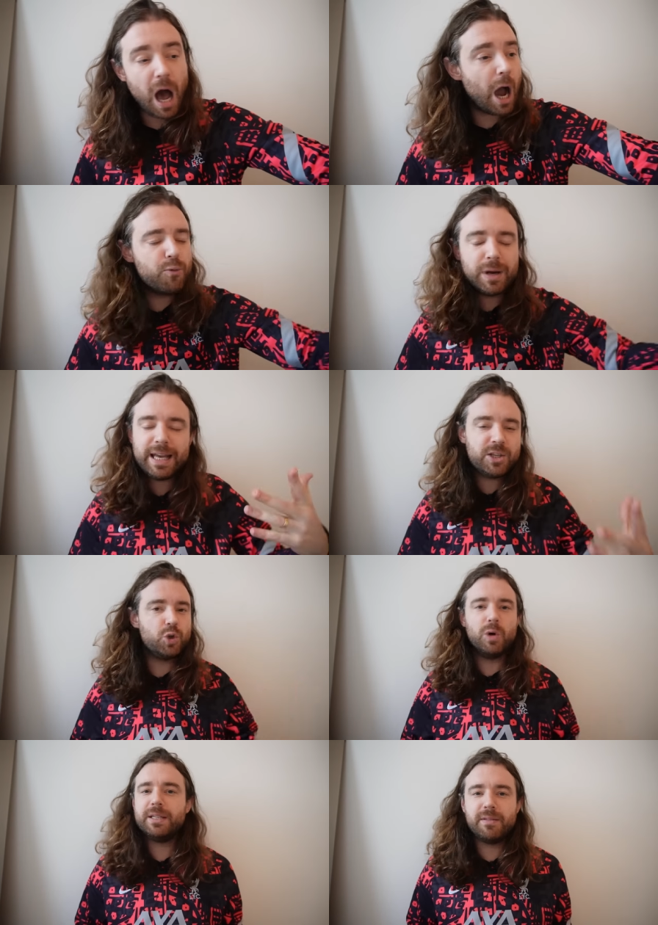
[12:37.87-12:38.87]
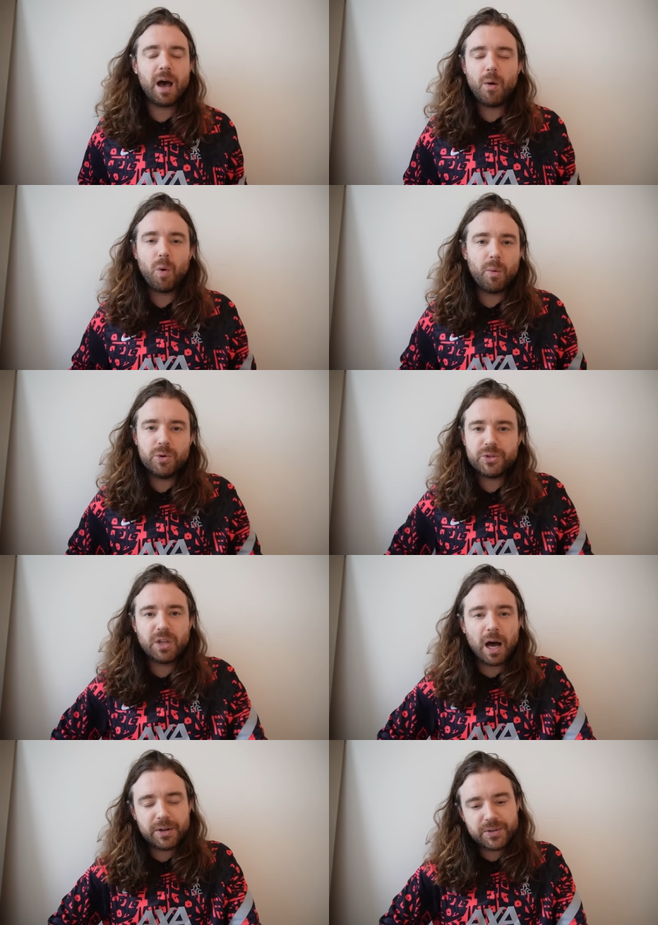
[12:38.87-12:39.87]
I really enjoyed uh, what was
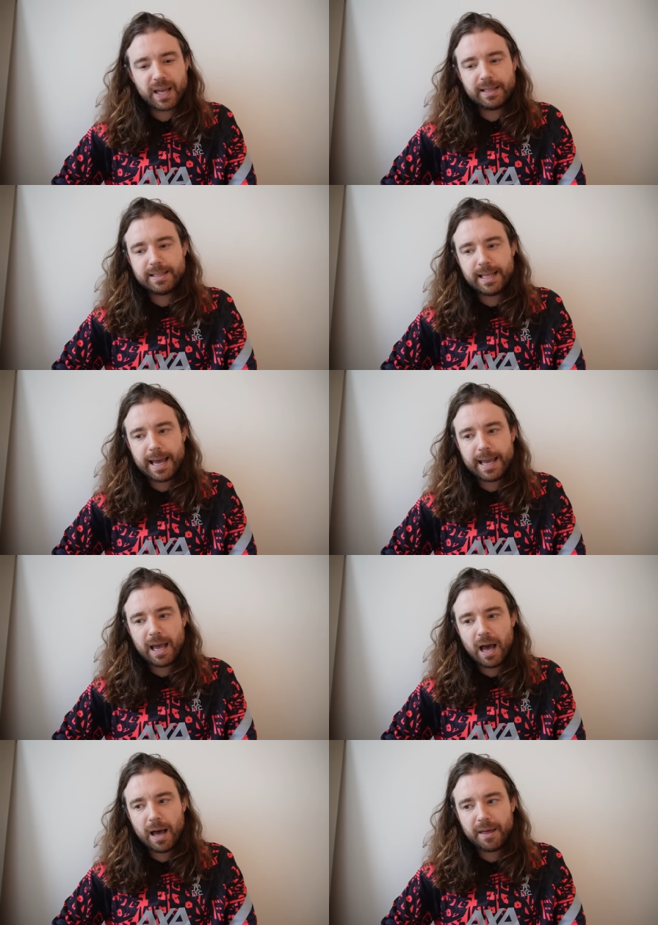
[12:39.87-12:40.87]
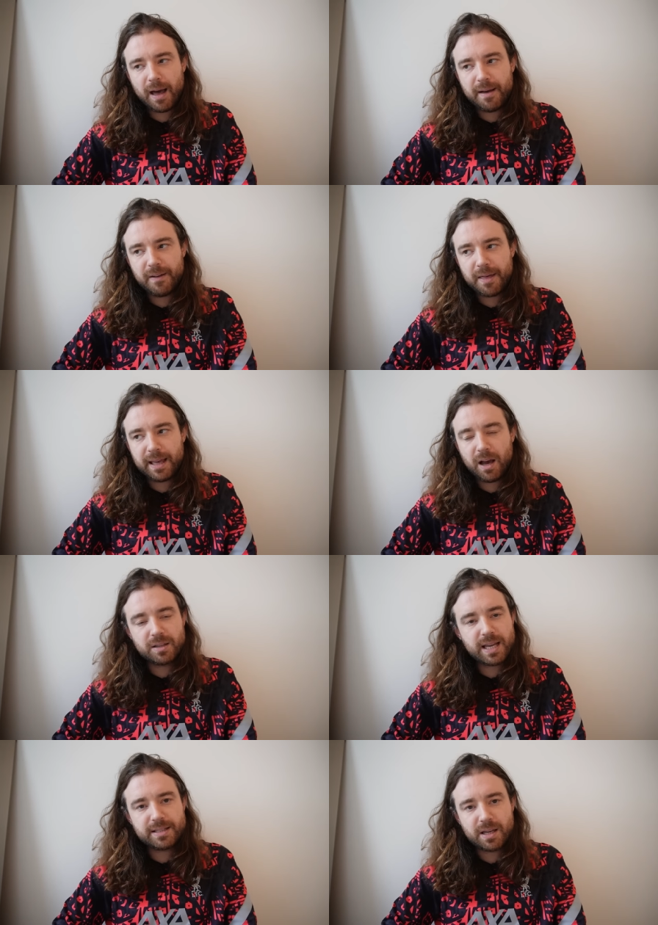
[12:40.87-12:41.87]
done and said today. Uh, I, I, think
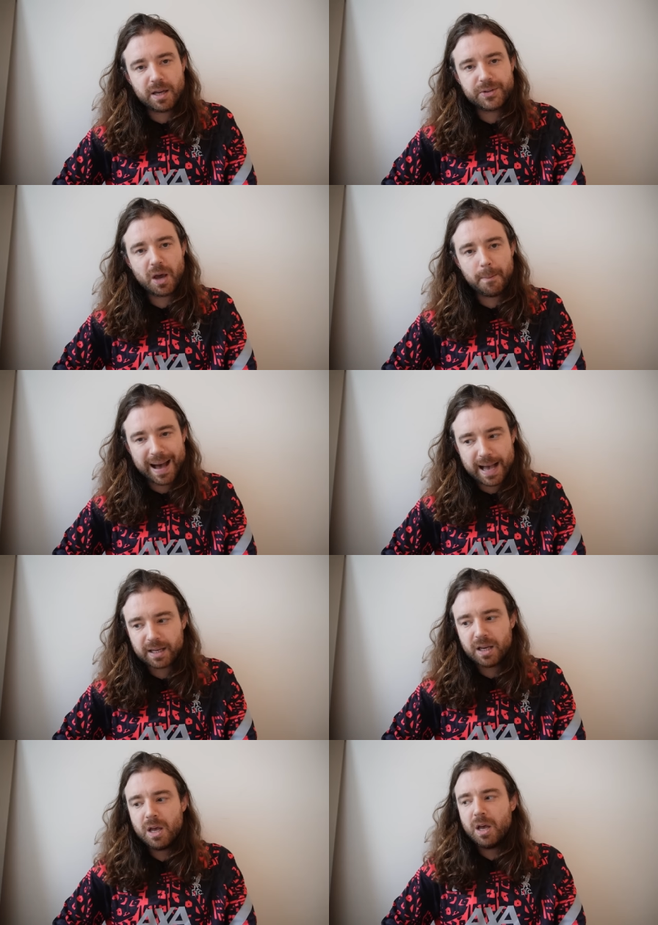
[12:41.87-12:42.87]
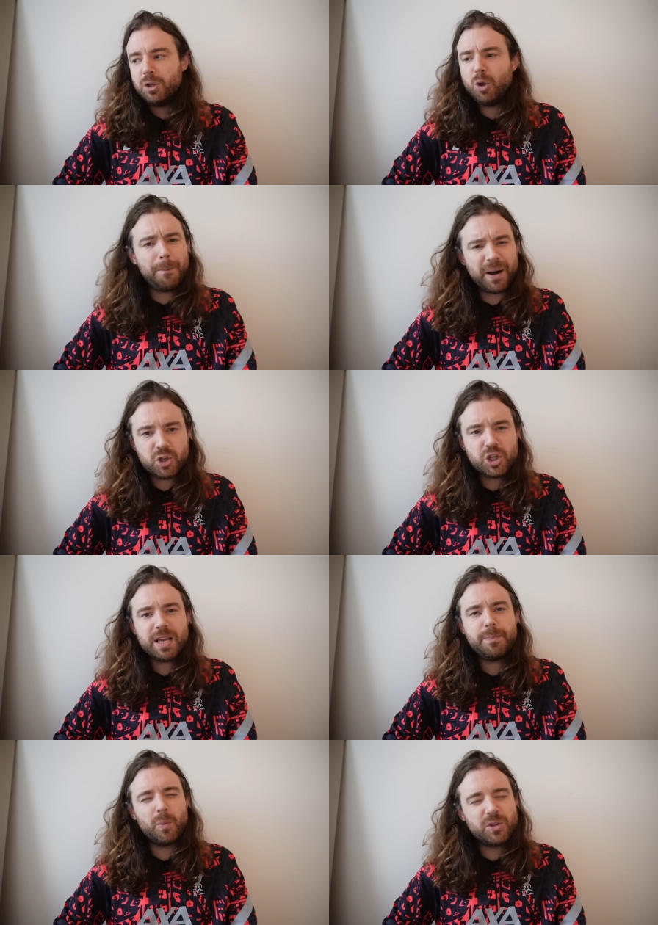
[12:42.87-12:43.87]
Arteta has come back not
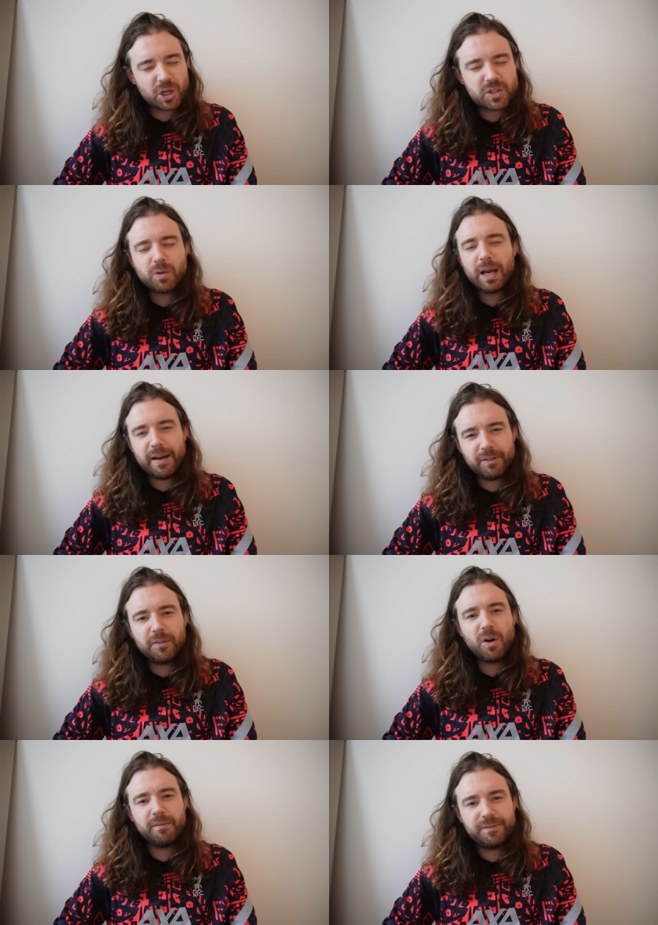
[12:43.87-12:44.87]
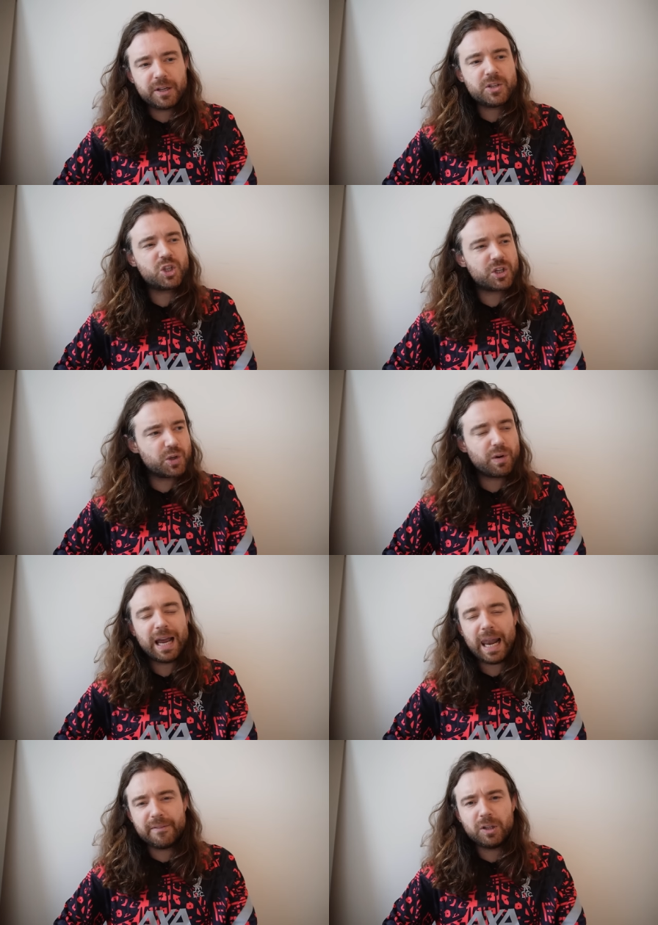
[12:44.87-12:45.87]
punchy, but with just the right level of confidence, just the
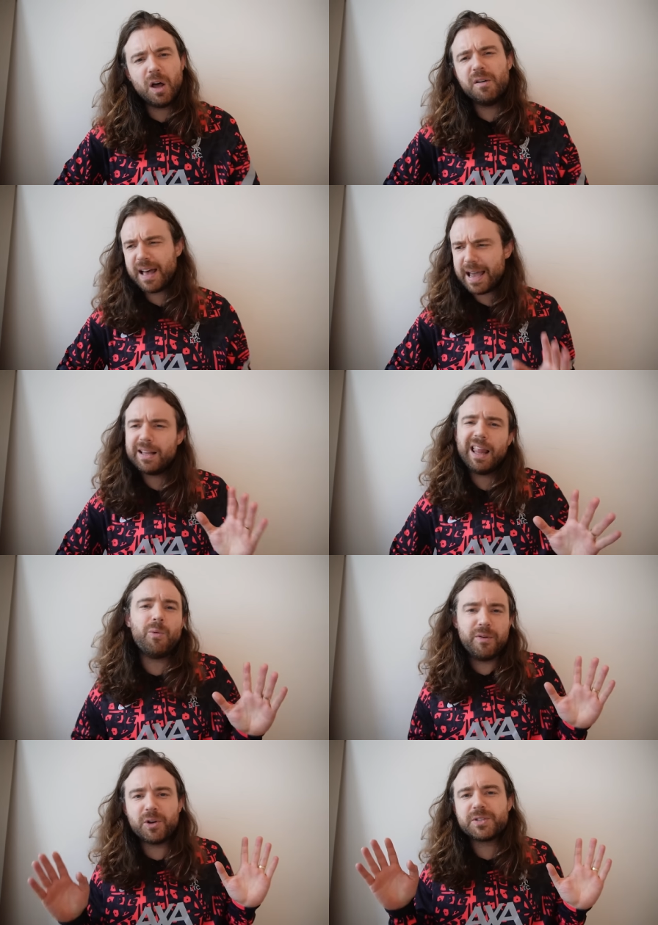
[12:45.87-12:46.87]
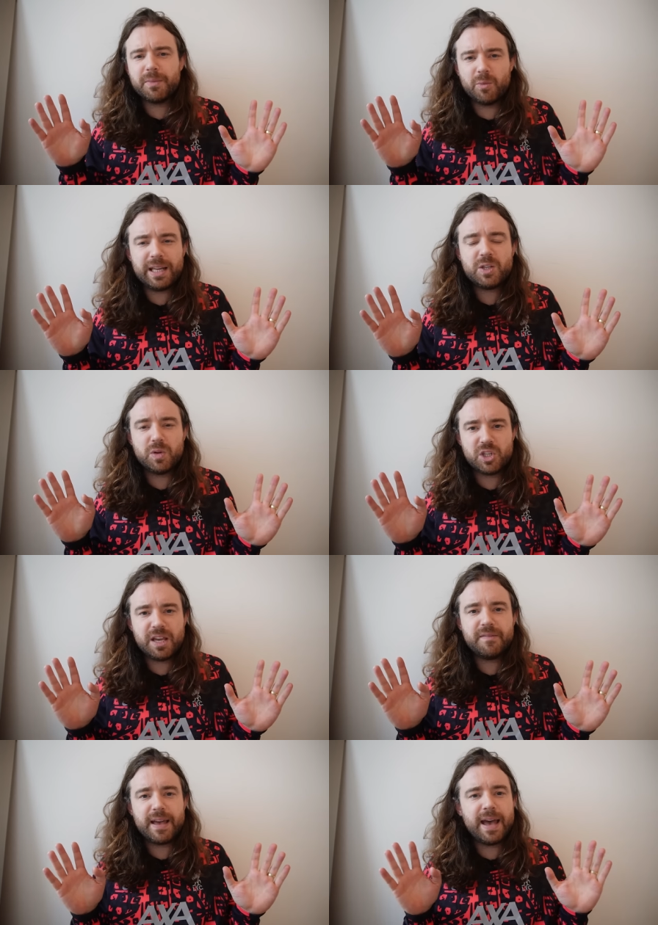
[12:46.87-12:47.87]
right level of hey, like we've got something we need to
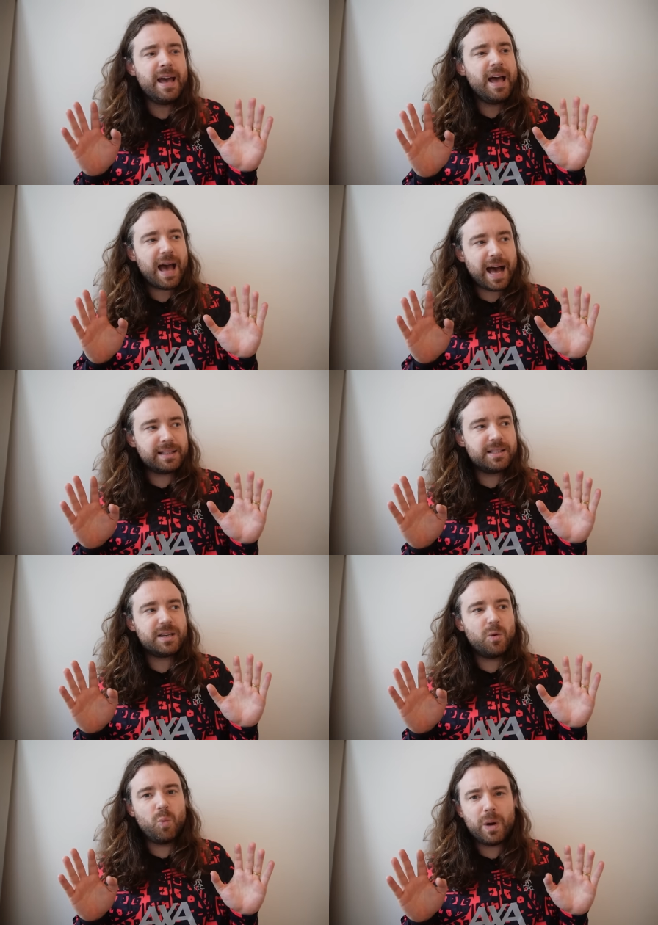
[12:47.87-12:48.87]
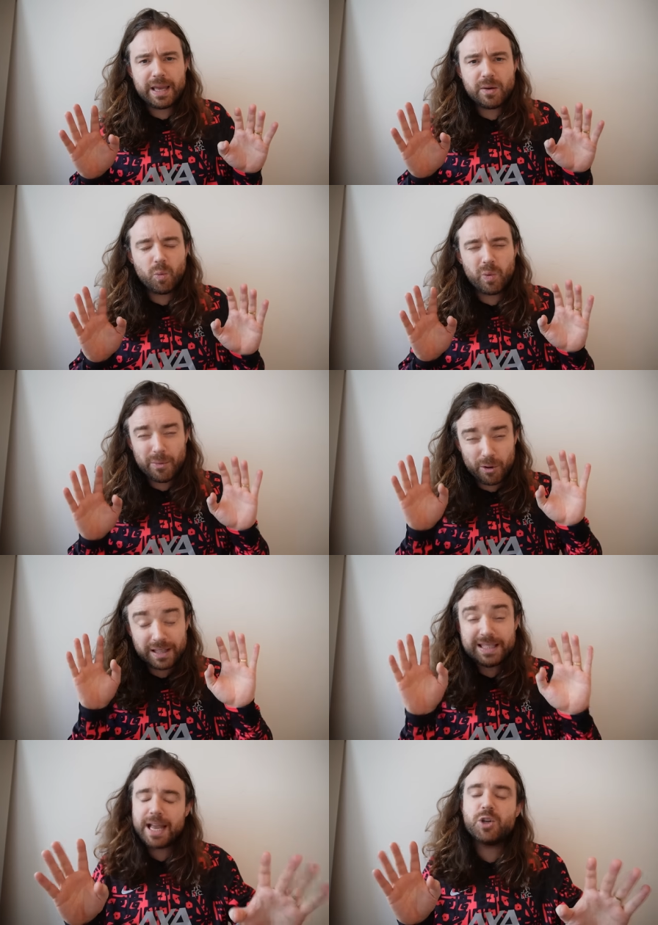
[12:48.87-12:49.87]
achieve here, and we we were
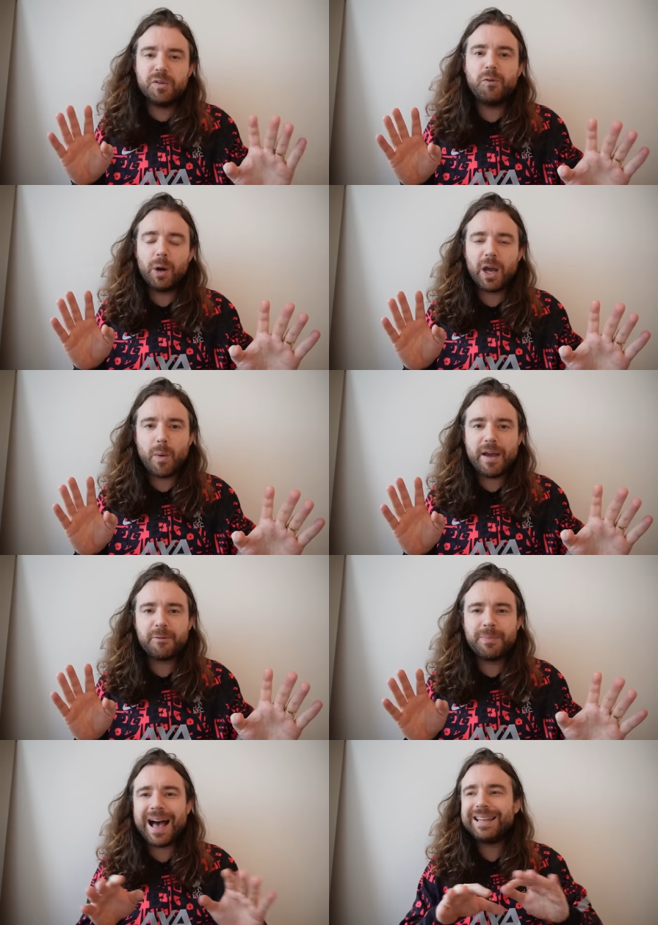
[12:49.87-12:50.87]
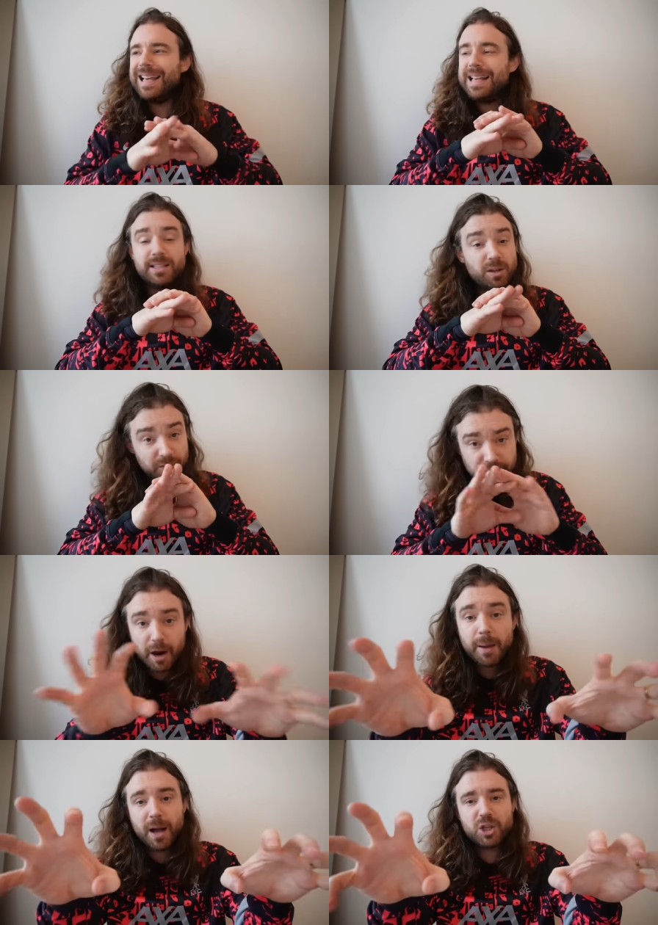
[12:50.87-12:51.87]
in danger of falling away from that. It's still
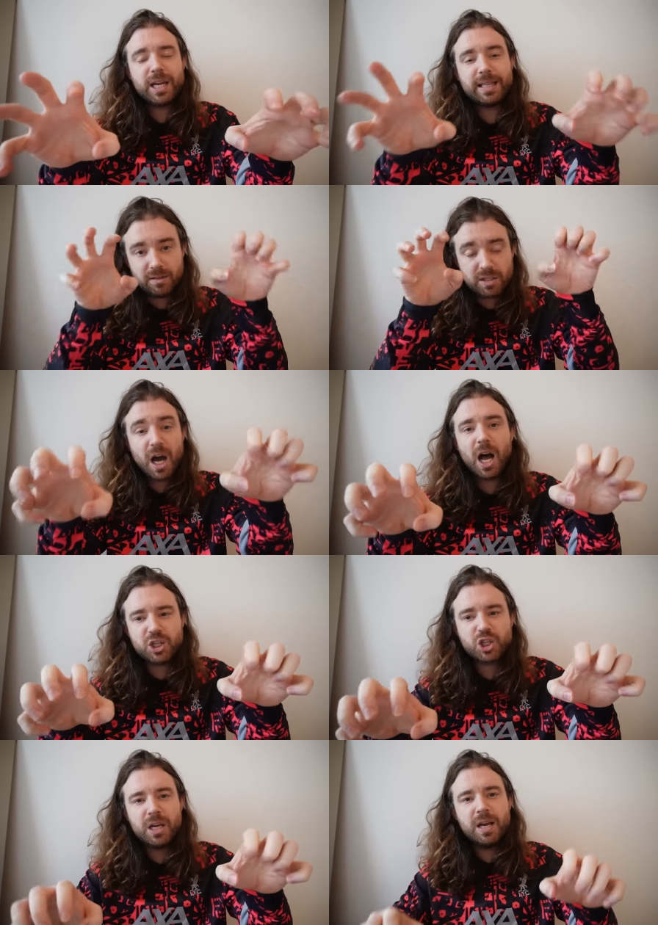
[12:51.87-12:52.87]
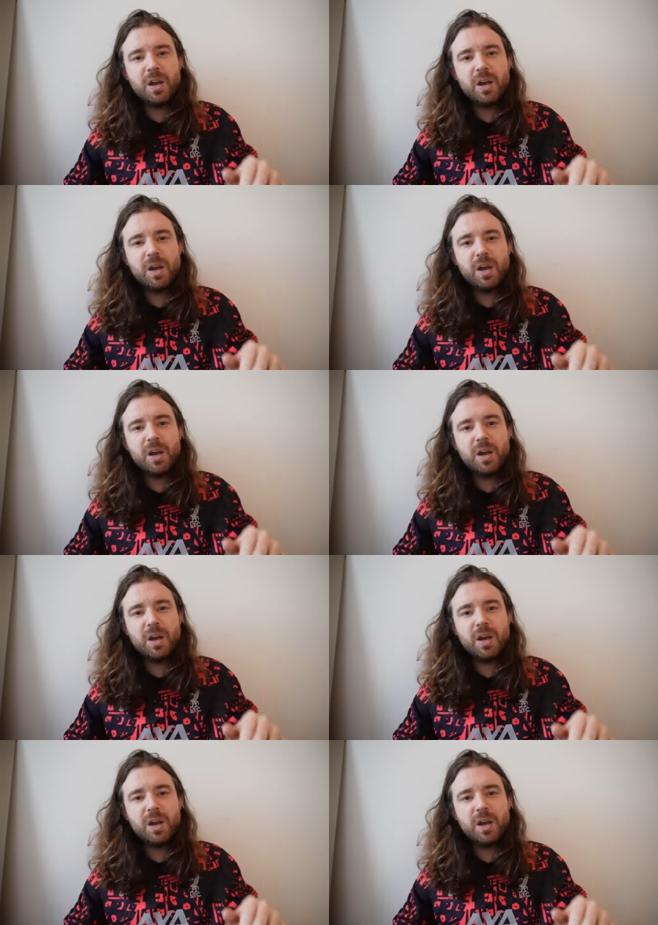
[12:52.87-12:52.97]
very much in touch.